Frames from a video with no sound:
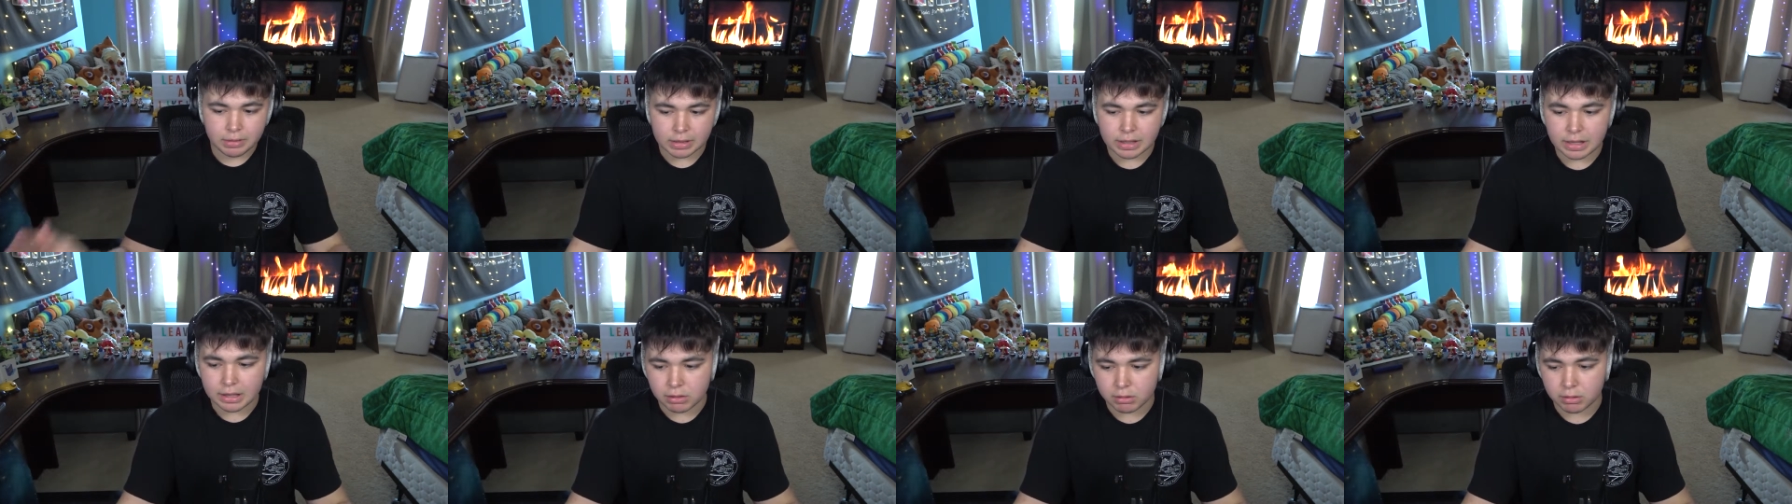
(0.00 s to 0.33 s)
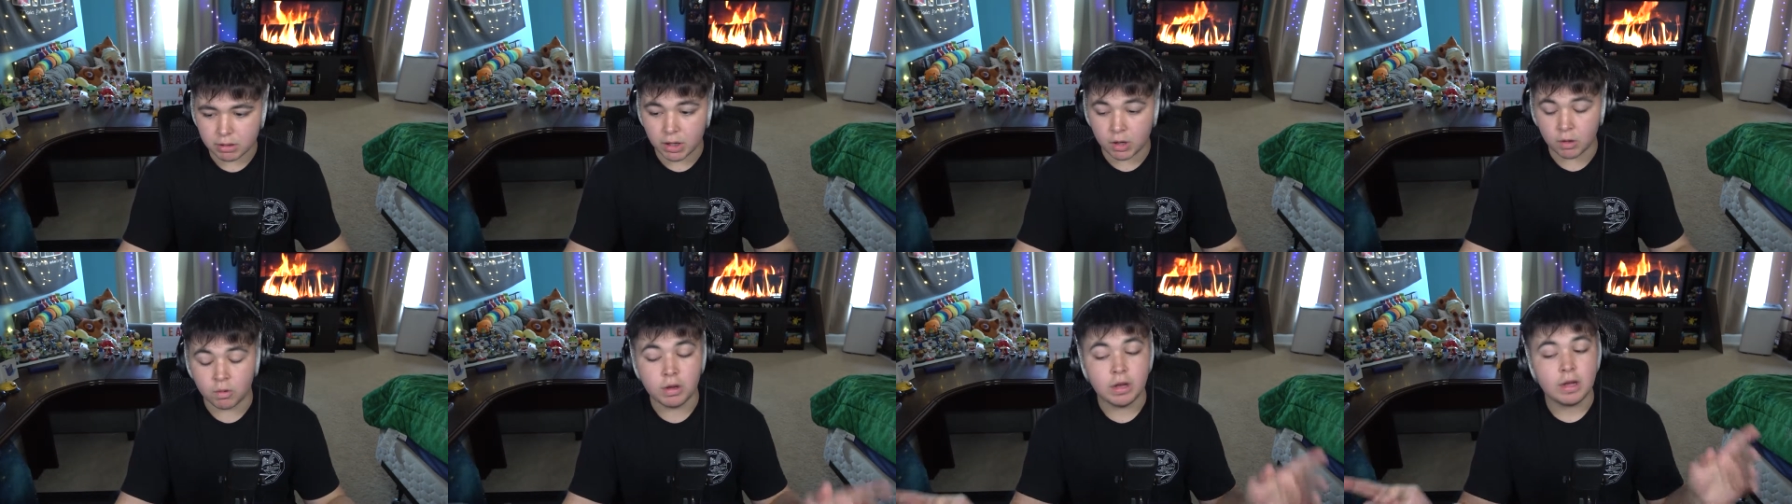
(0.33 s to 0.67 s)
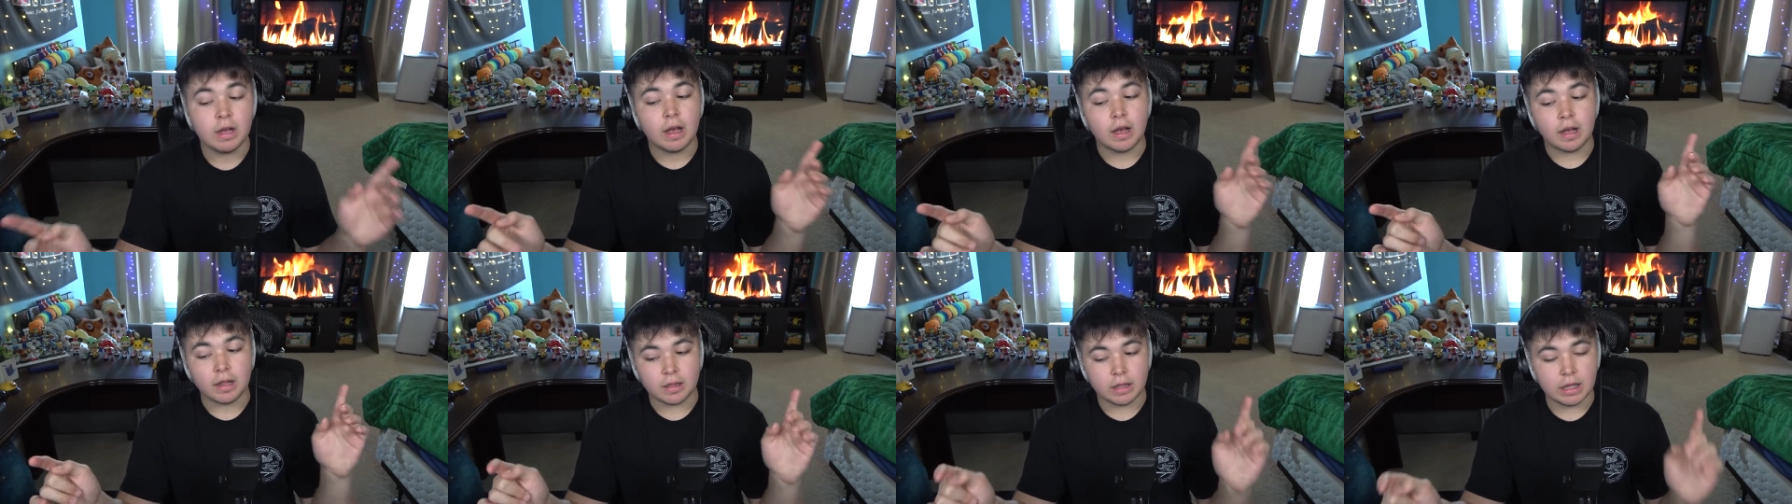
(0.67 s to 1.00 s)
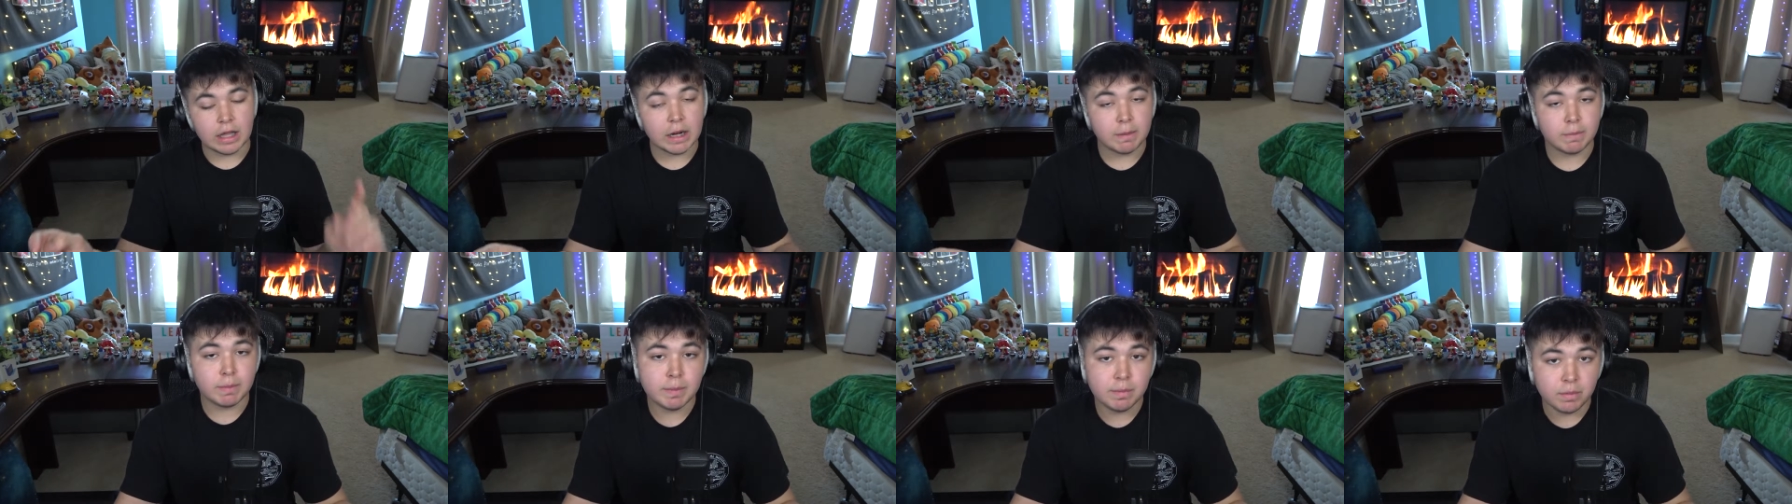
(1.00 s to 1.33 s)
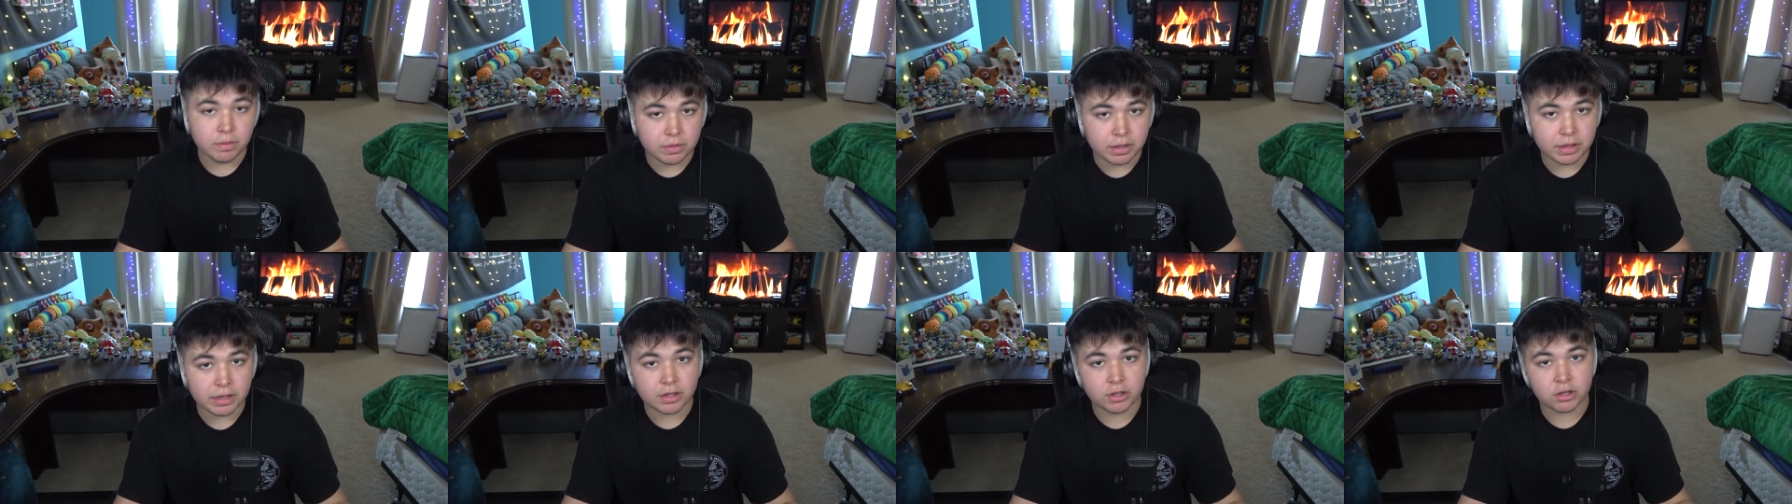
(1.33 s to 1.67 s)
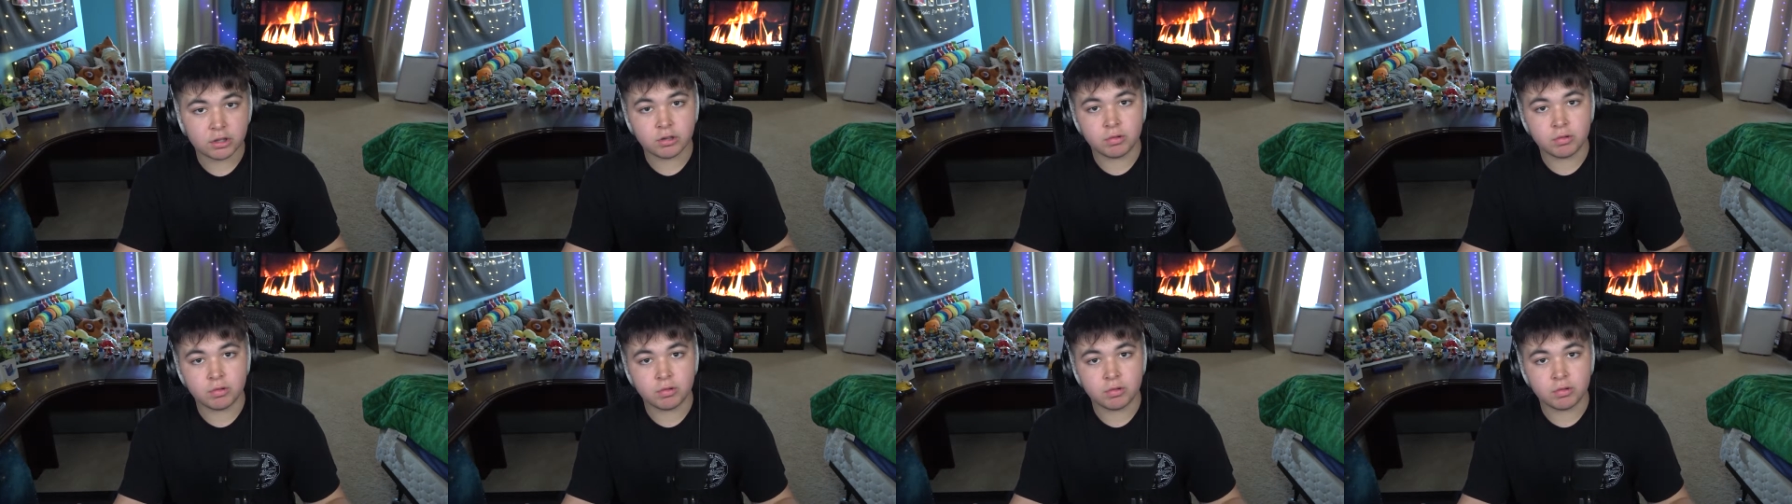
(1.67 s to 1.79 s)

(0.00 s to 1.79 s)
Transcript: I don't know. A lot of people think